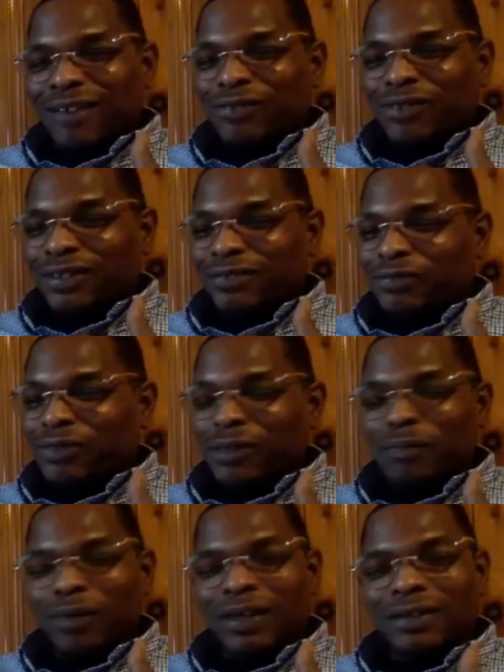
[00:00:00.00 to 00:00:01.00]
for the
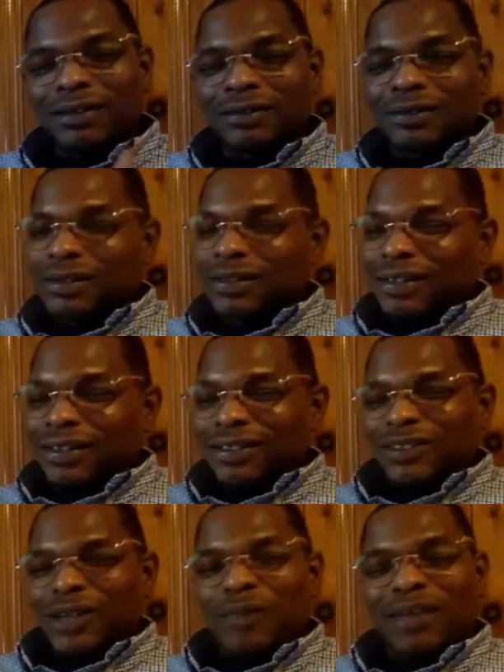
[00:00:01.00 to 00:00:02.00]
meeting.
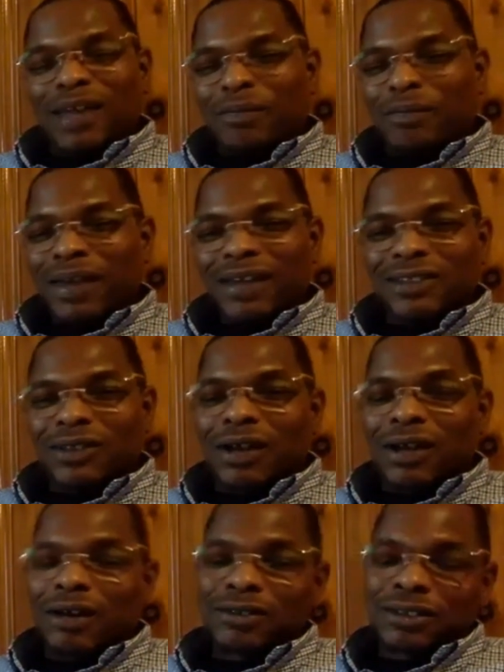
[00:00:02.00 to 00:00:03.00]
So I'm like, yeah. So
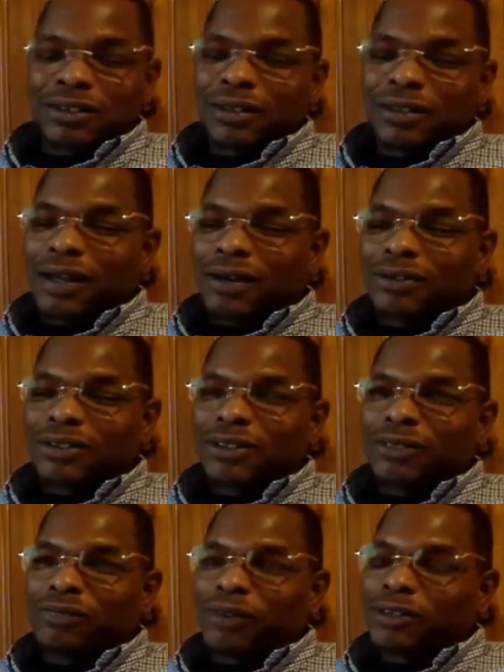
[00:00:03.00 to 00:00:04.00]
I go to
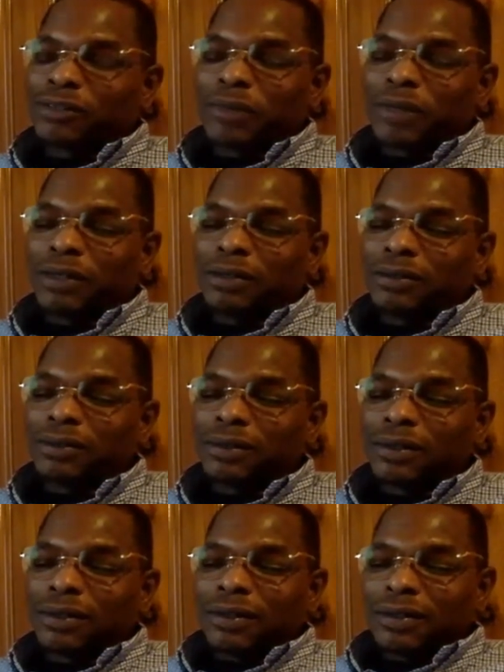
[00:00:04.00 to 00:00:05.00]
the first meeting.
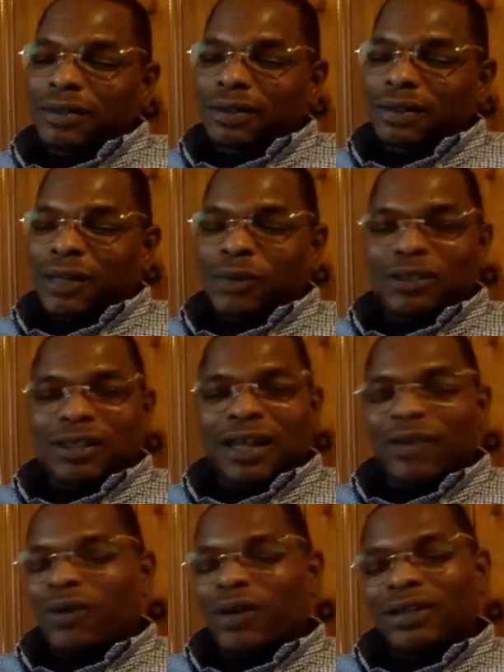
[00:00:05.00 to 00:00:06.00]
It was
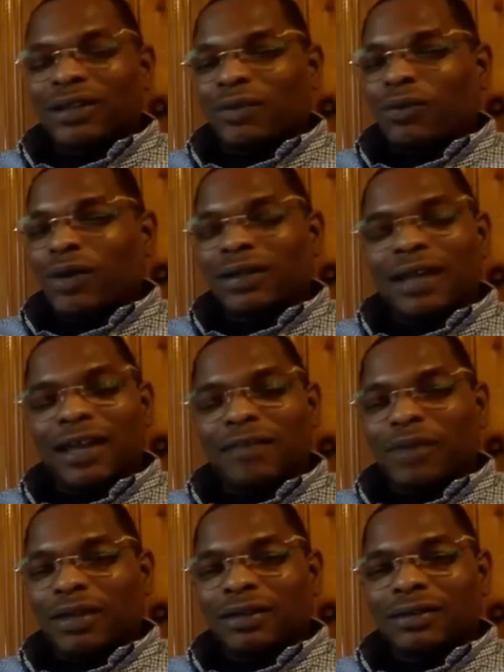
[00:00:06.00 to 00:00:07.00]
like a 1
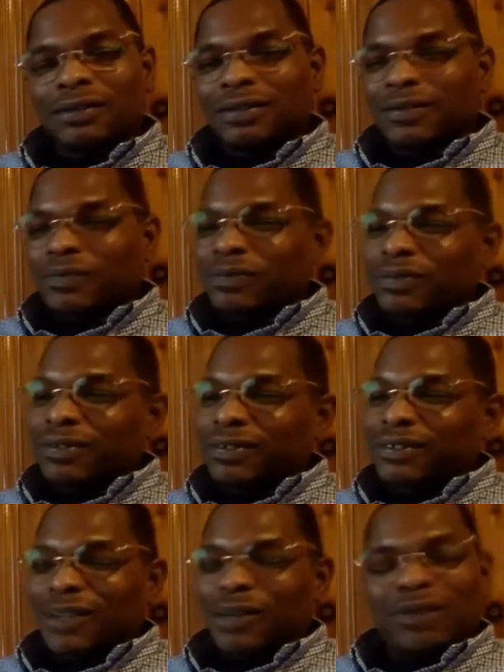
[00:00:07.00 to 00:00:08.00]
day meeting.
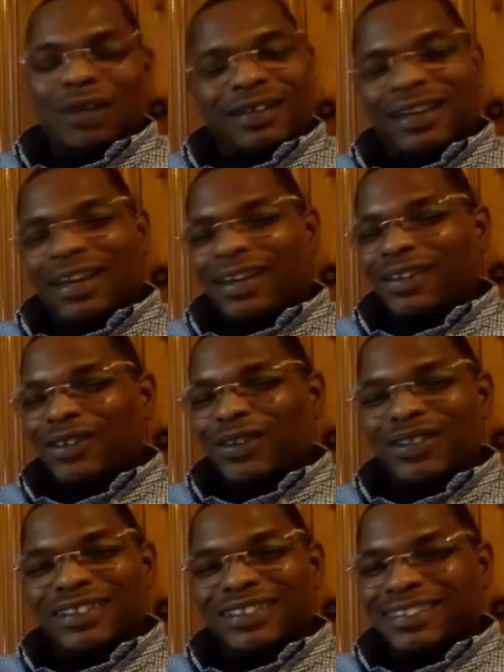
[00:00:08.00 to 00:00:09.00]
So I'm like, yeah, you
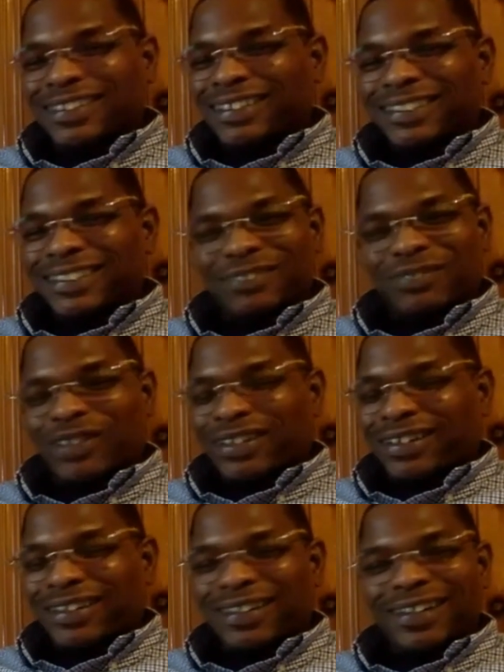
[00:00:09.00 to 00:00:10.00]
know, this is
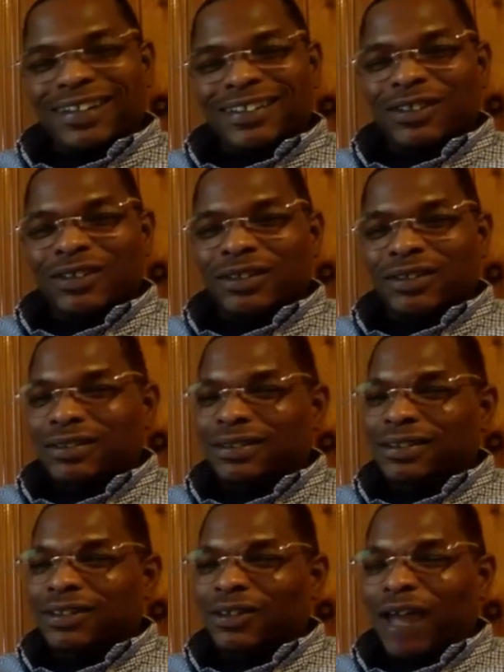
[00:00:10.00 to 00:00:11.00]
feeling good. So
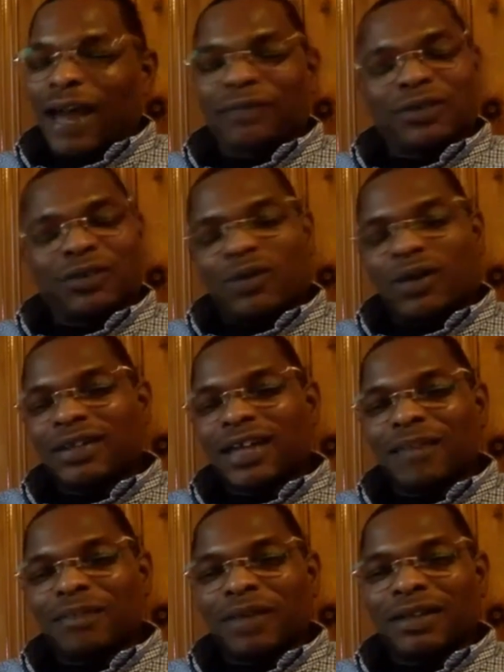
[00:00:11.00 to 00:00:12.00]
after the 1
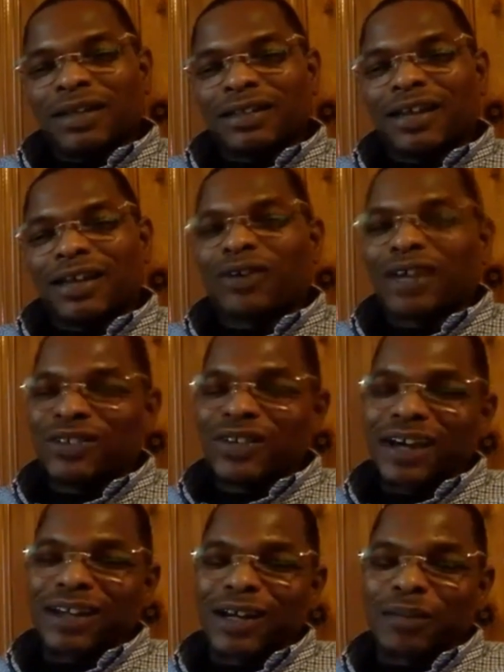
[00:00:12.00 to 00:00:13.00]
day meeting, it's like, okay, you
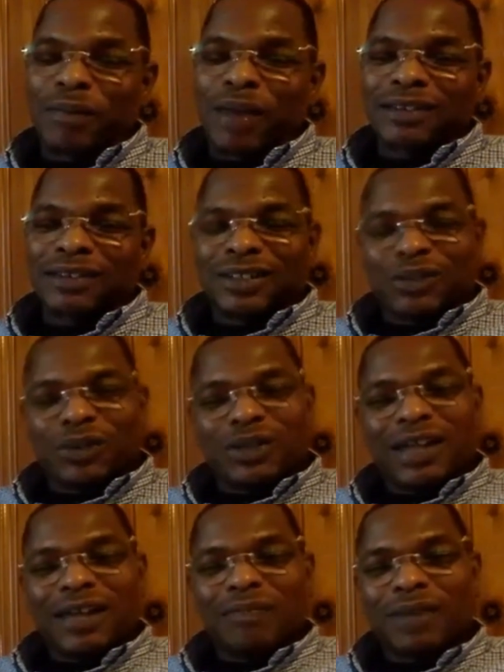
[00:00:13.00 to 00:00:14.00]
got to come back to the
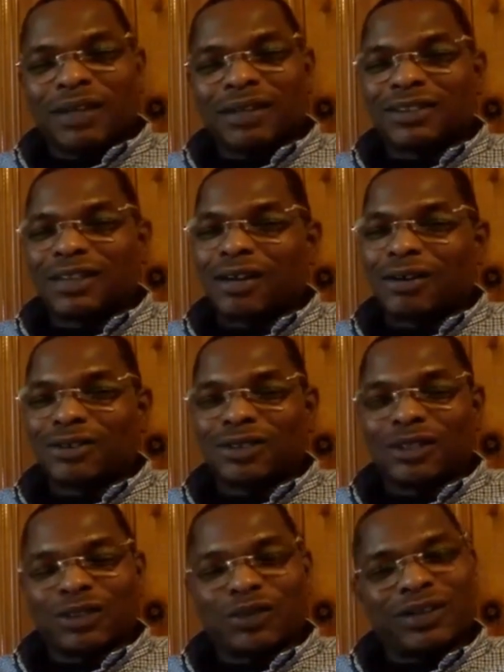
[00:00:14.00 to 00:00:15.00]
3 day meeting. So I go to
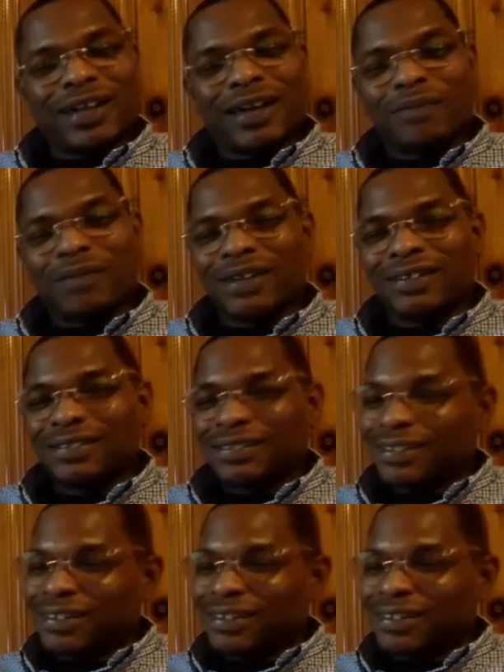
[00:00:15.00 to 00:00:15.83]
the 3 day meeting.